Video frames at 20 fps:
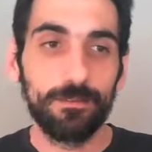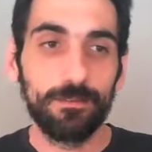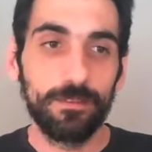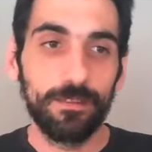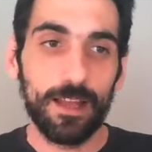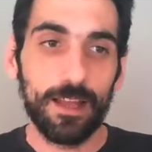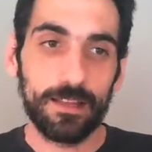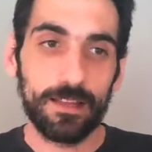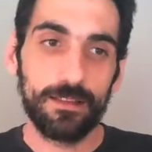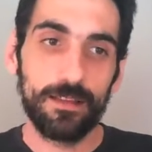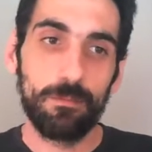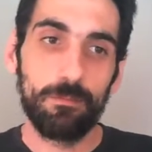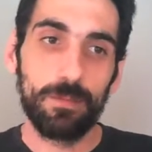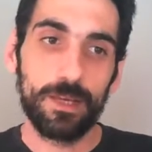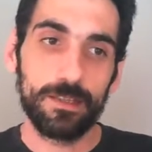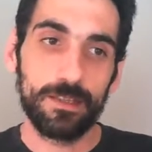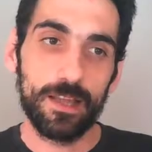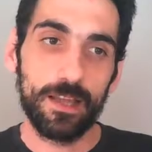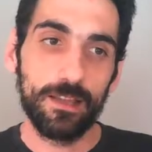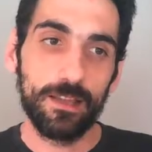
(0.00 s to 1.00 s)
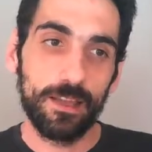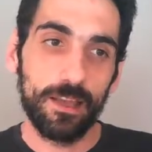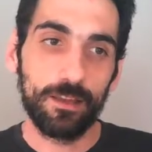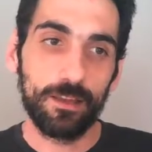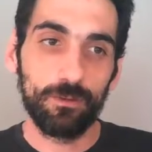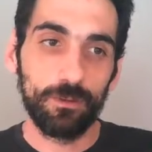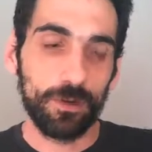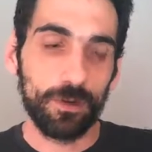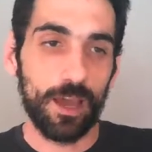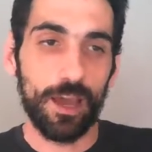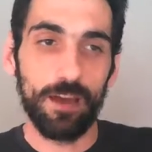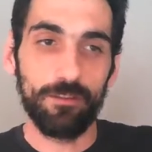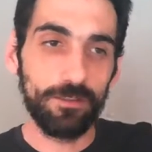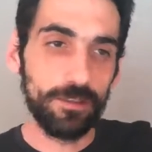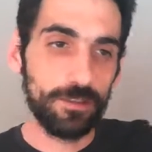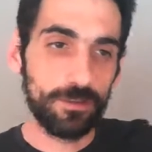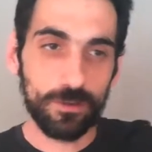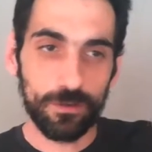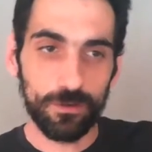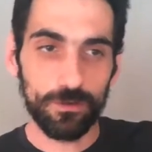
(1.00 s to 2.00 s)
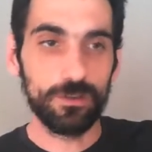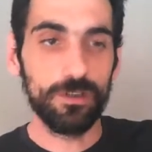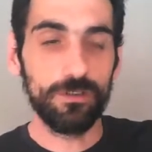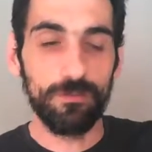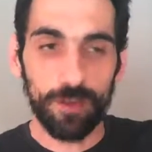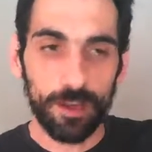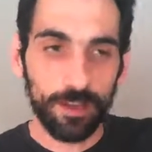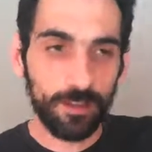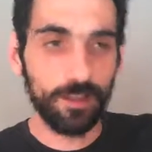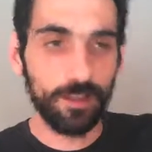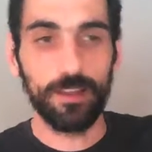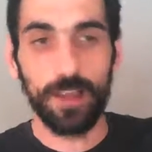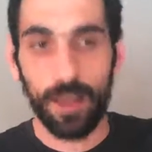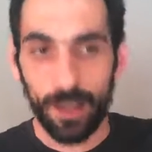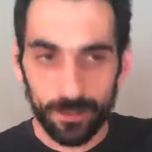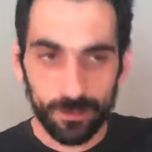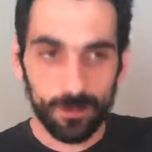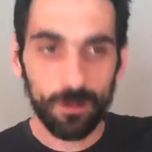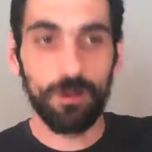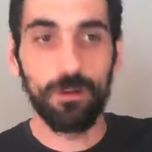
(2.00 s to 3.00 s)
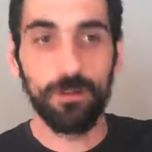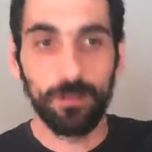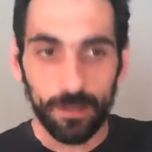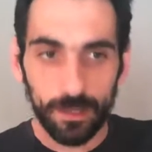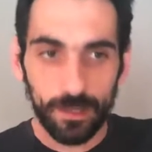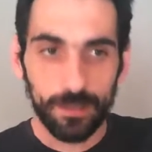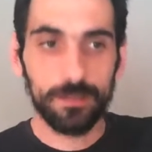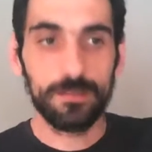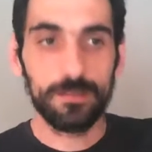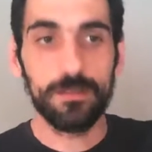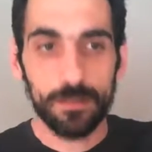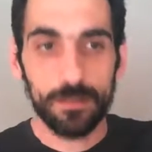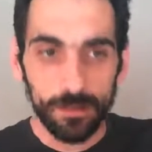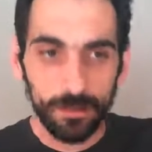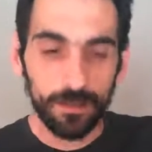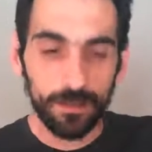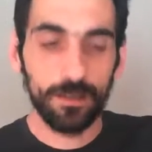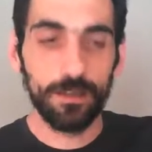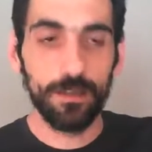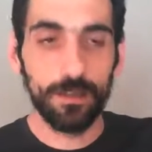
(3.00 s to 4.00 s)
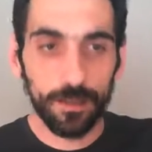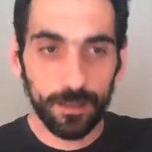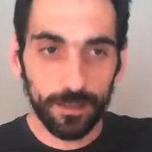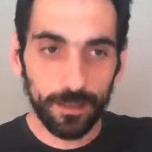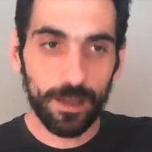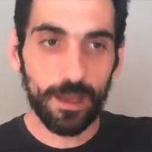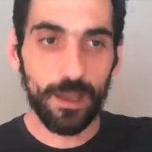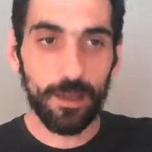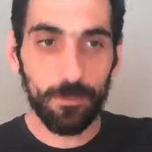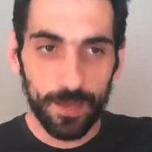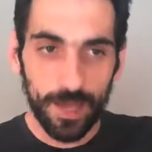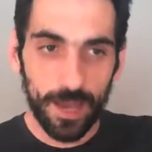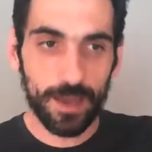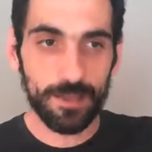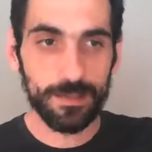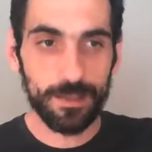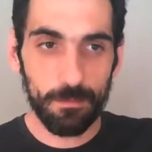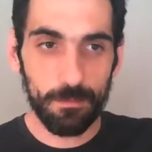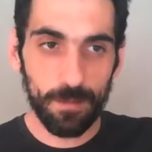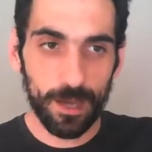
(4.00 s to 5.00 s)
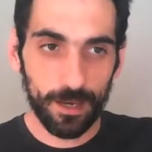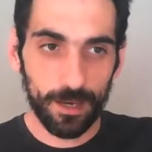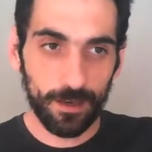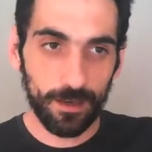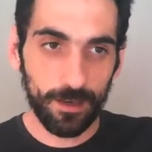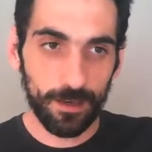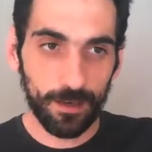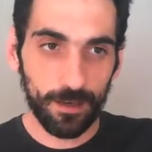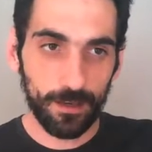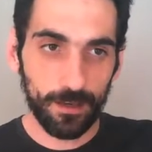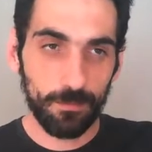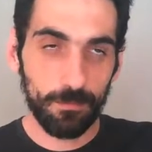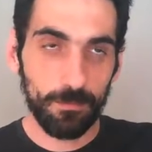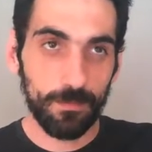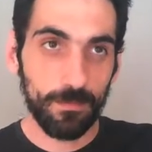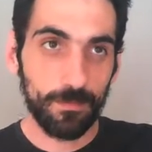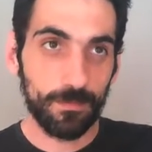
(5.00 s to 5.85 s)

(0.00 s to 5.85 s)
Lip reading: the best idea to have this huge event that has all these APIs embedded in it.